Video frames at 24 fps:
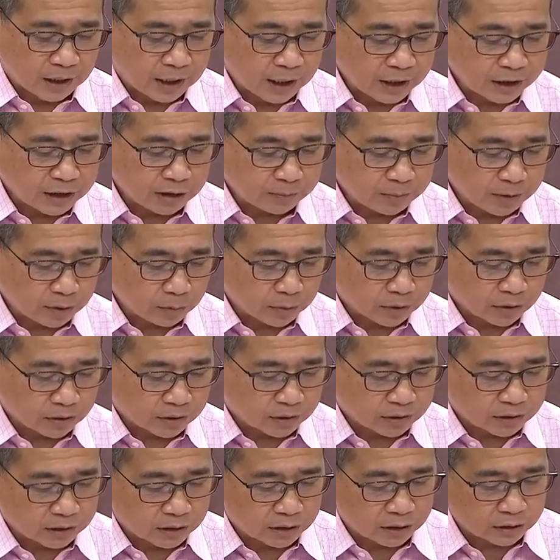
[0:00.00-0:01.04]
HEB will
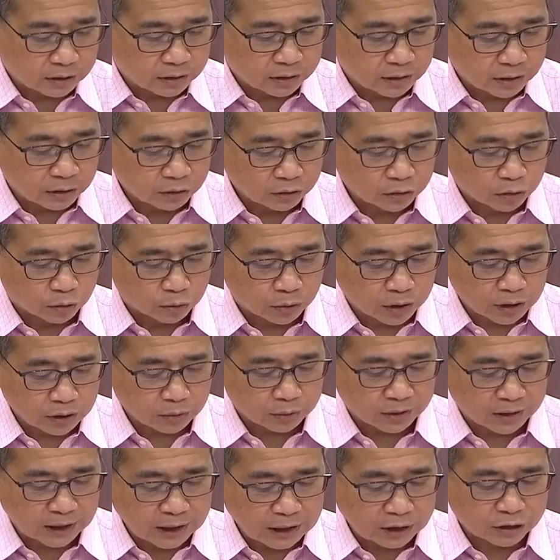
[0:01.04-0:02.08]
continue to
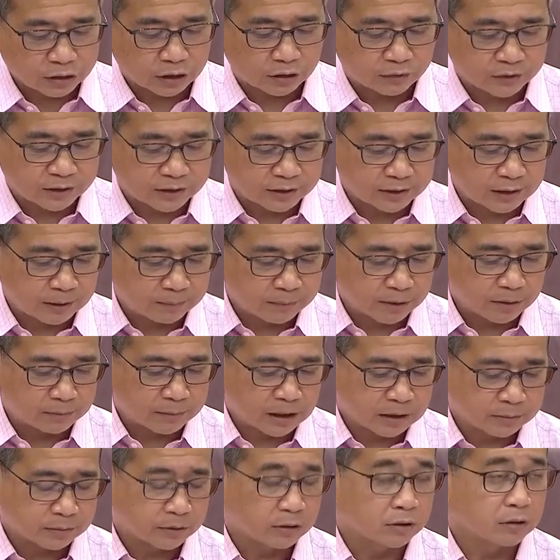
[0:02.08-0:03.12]
work with each of its temple
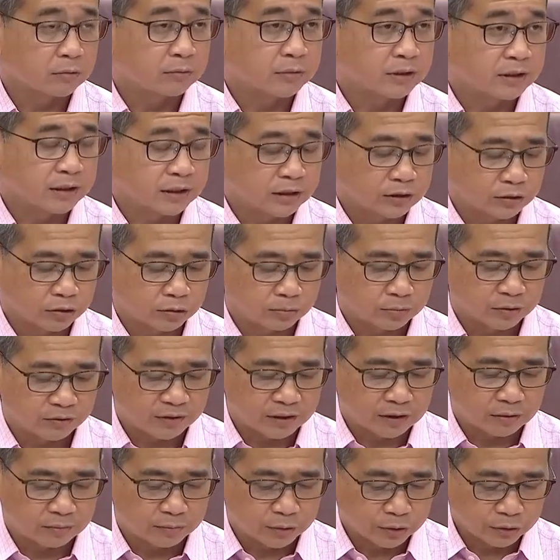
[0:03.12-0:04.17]
management committees to
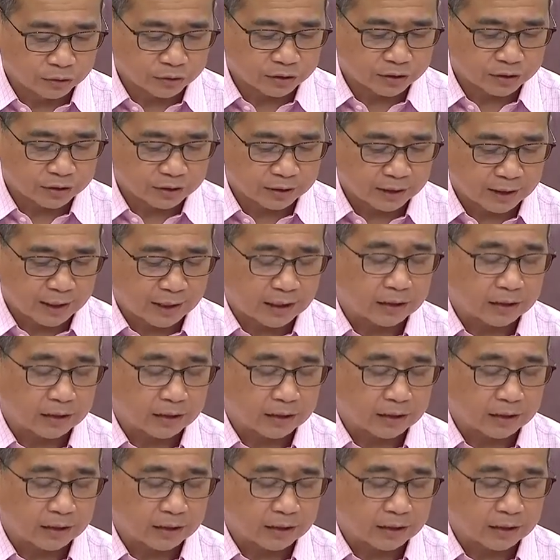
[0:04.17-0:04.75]
prevent abuse